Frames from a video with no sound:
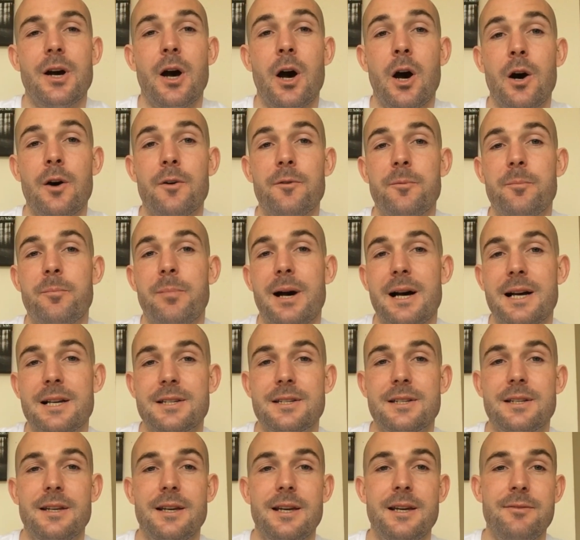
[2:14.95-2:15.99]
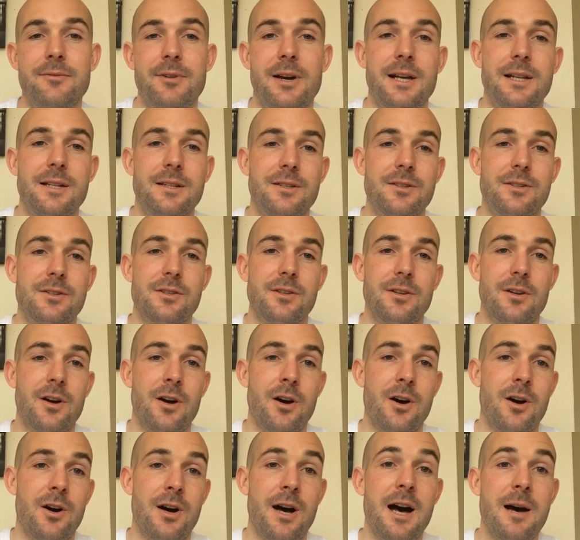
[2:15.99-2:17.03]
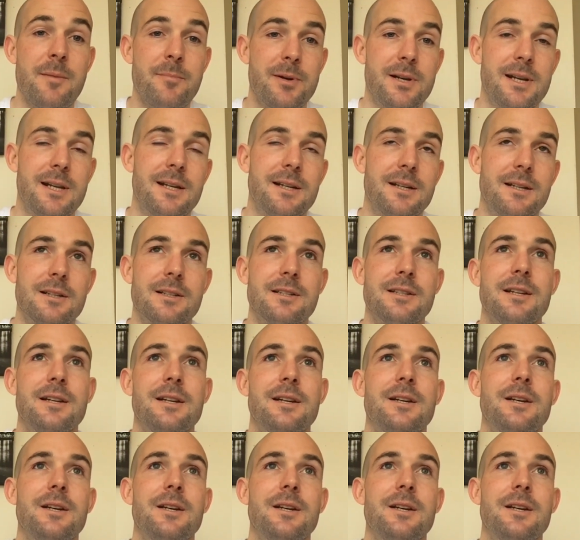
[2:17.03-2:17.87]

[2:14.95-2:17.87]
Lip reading: of past events or happenings.